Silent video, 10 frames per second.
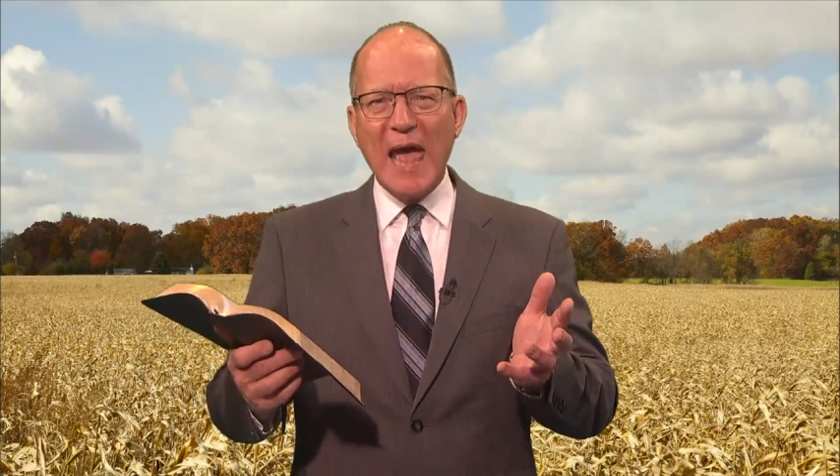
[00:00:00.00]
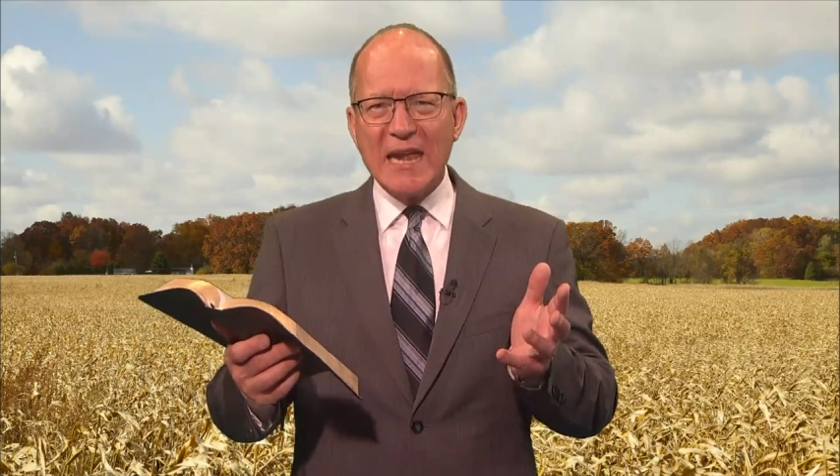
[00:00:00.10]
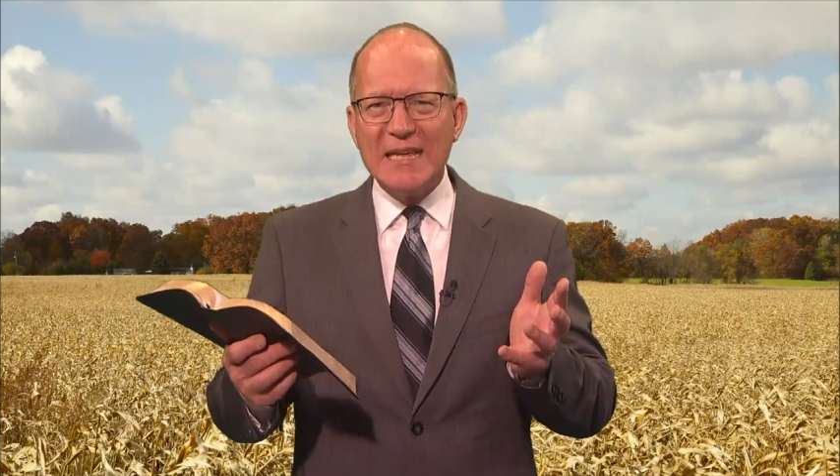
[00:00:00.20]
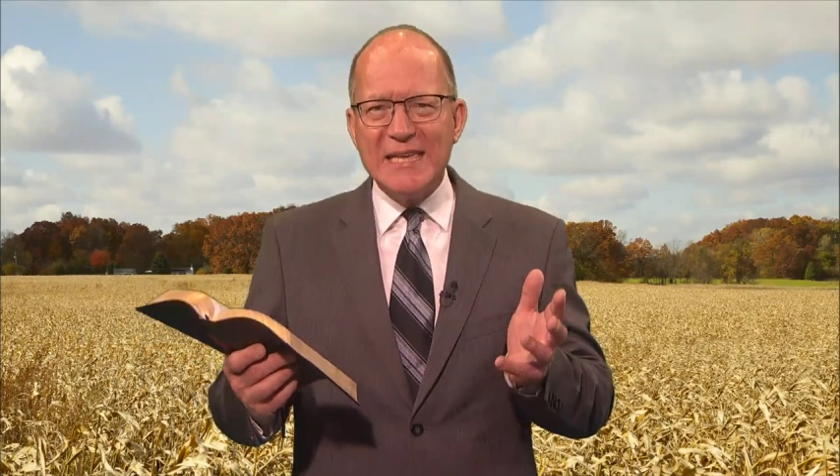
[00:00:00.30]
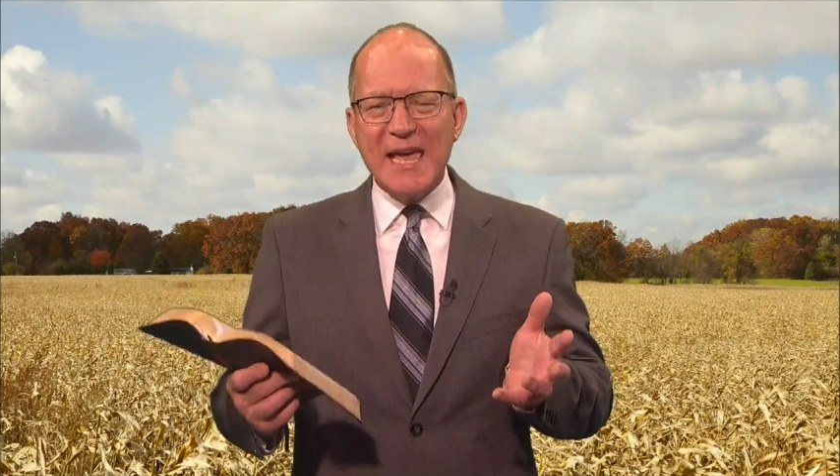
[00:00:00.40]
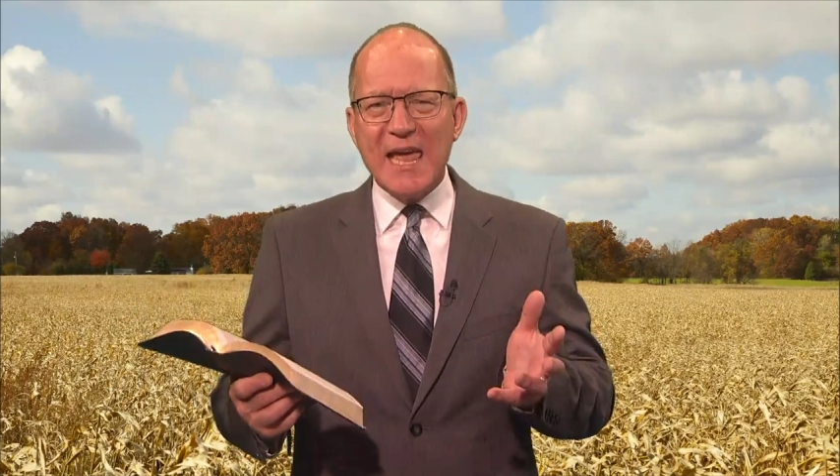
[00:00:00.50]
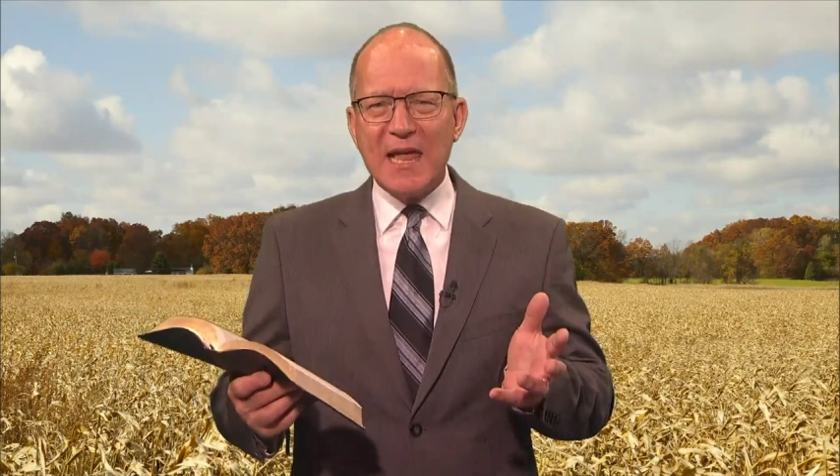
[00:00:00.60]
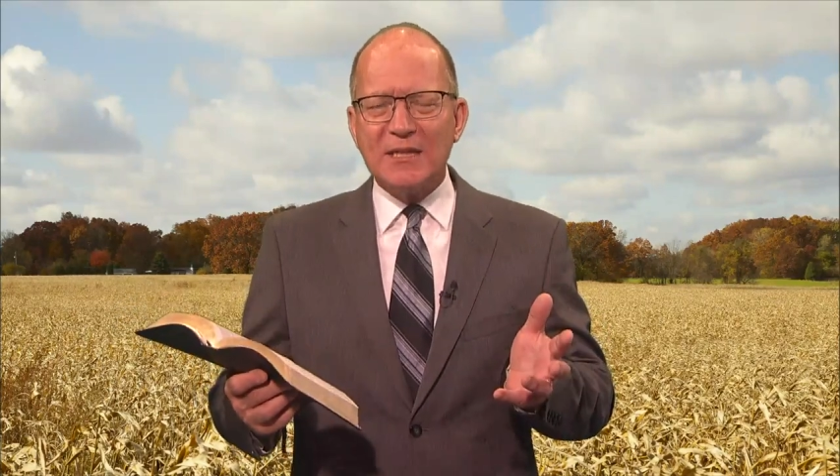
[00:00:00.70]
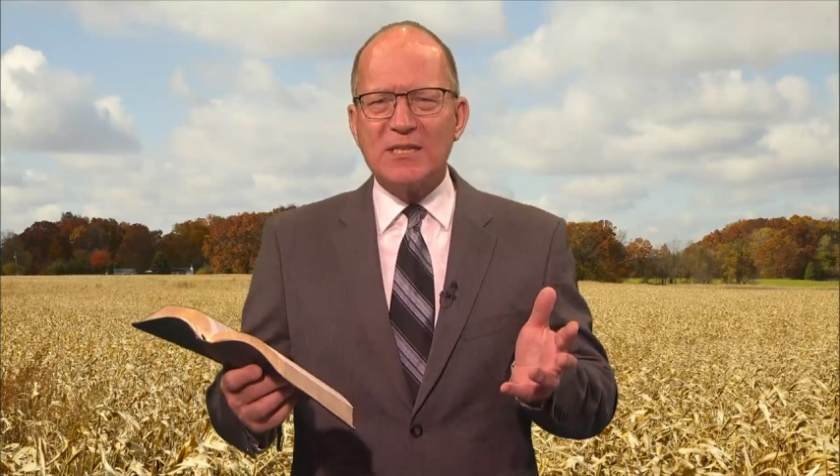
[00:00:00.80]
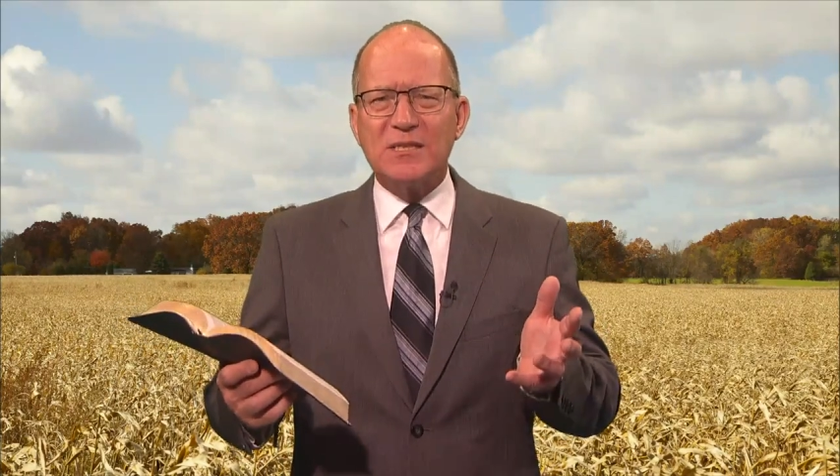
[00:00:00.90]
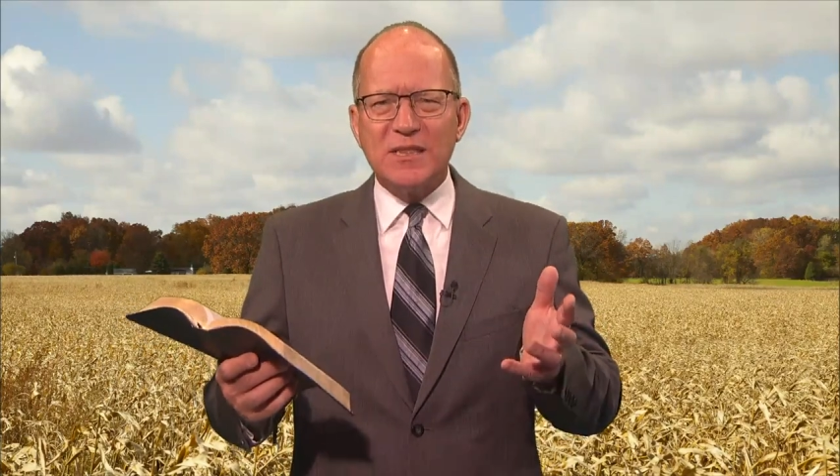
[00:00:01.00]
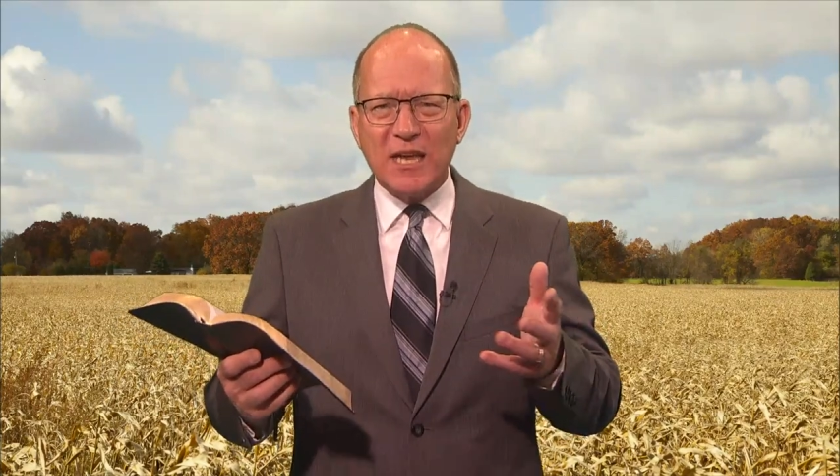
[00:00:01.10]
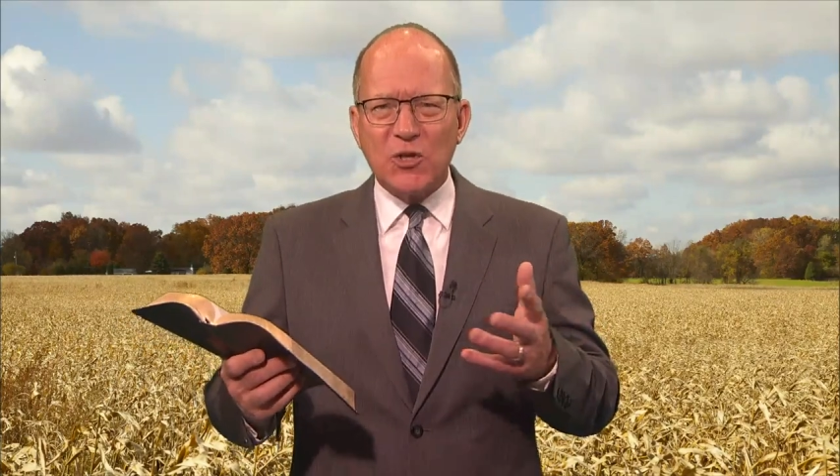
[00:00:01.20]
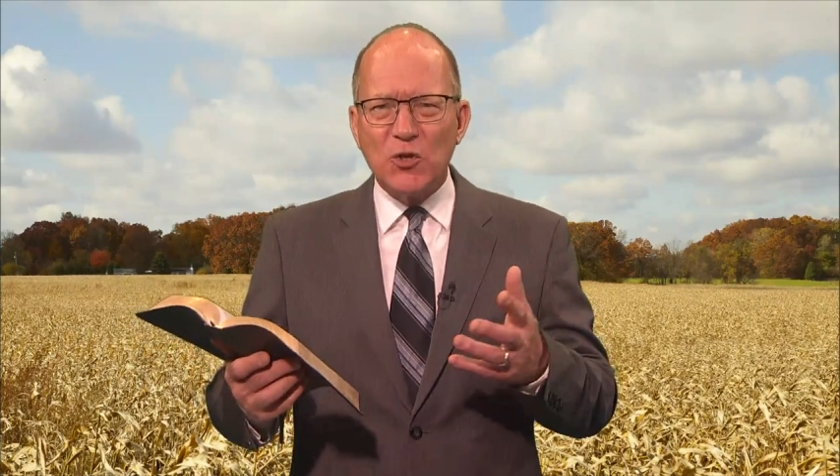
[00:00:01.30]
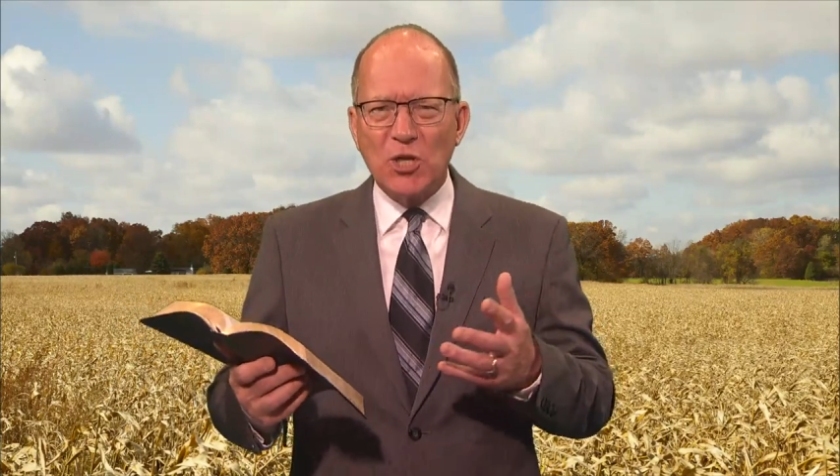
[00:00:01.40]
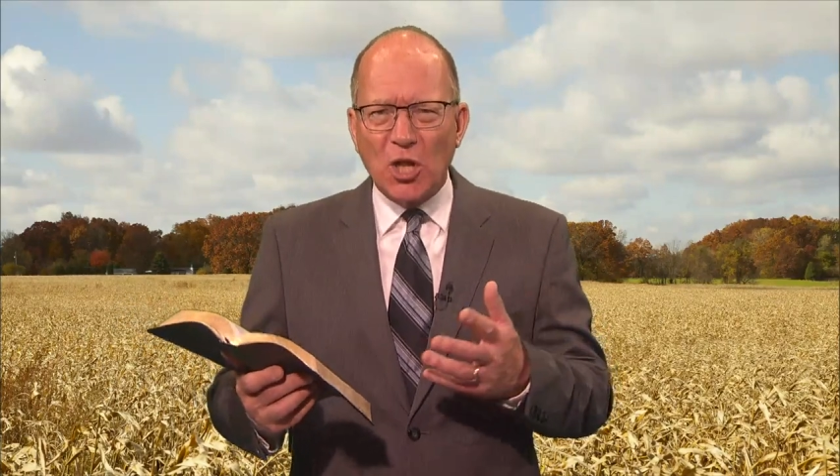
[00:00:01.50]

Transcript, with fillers: and gates that could